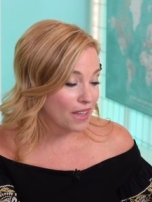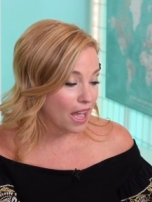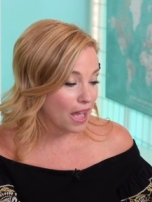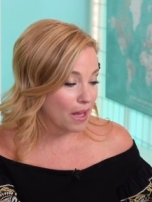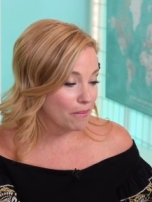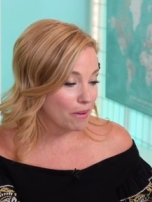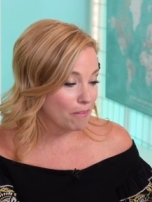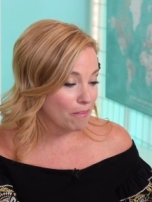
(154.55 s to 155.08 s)

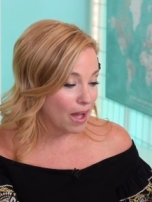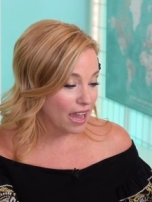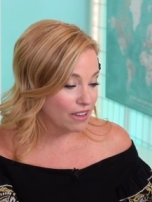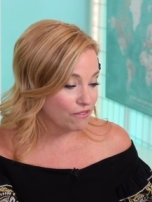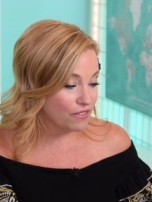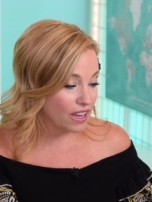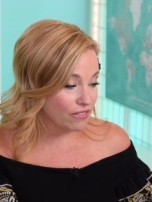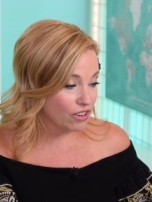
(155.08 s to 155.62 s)
Um, my
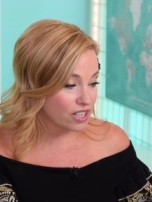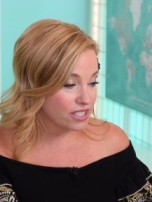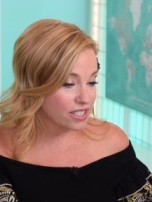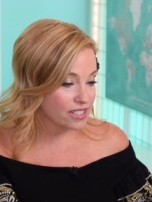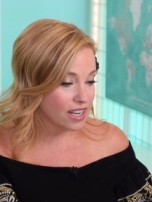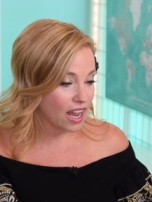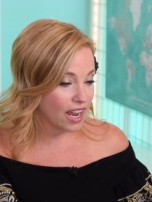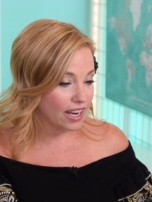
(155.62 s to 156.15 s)
favorite
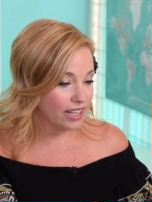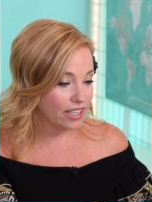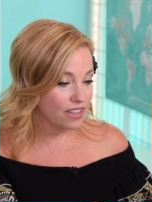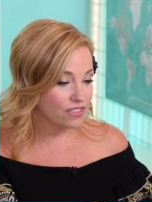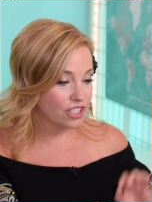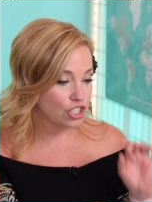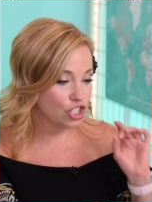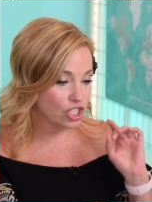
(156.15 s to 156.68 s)
design
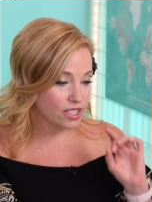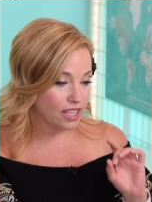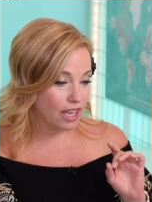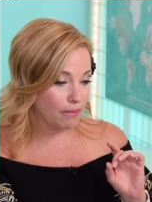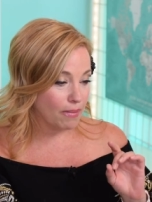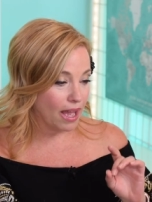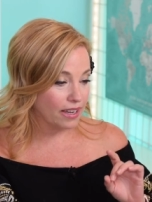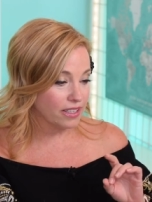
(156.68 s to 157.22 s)
that just
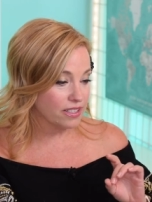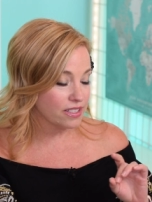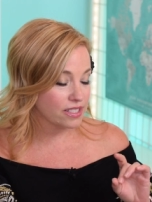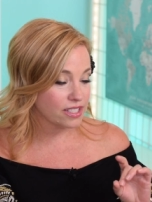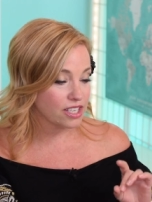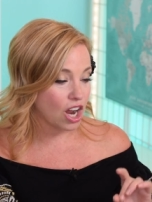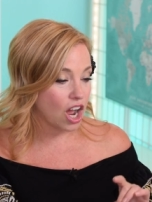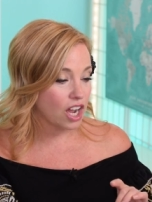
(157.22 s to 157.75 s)
came back into
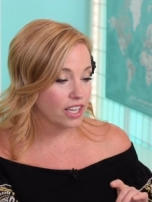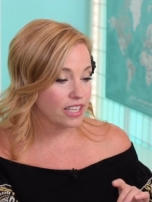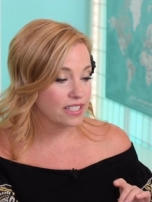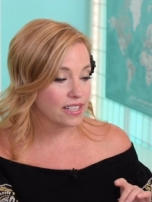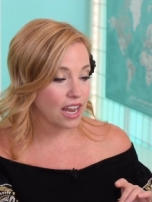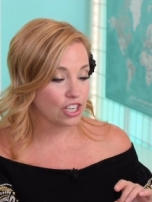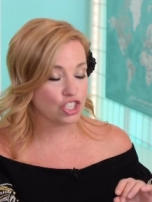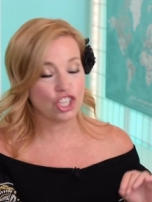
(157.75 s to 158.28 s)
stock is
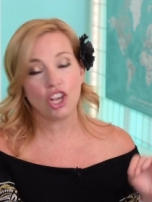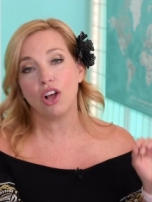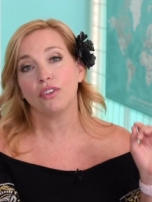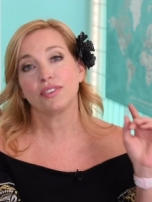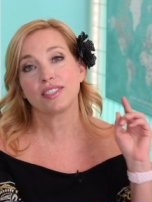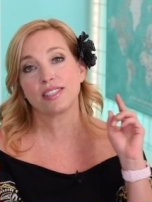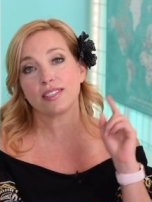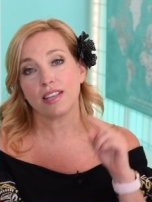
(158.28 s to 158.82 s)
actually
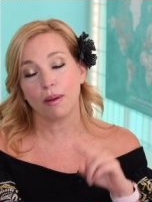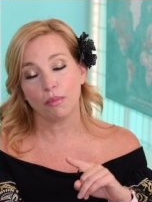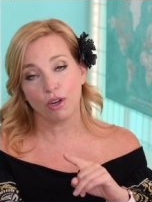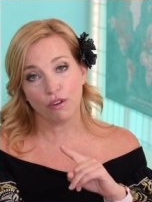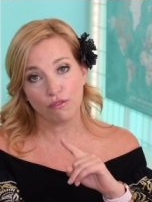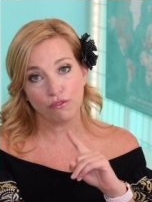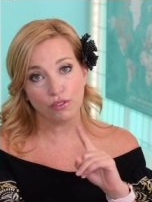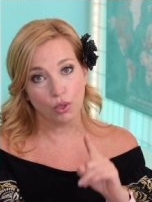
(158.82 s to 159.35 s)
called
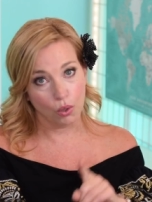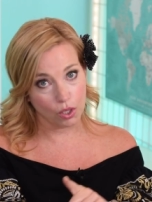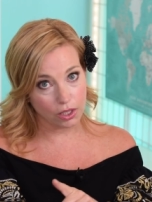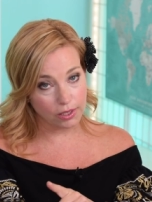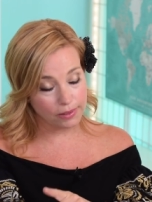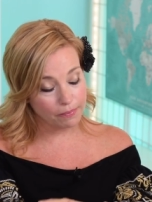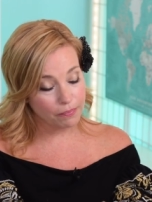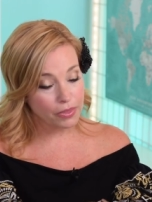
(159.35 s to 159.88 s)
Summer
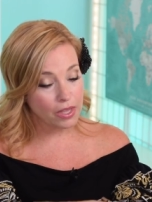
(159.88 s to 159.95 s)
Floral.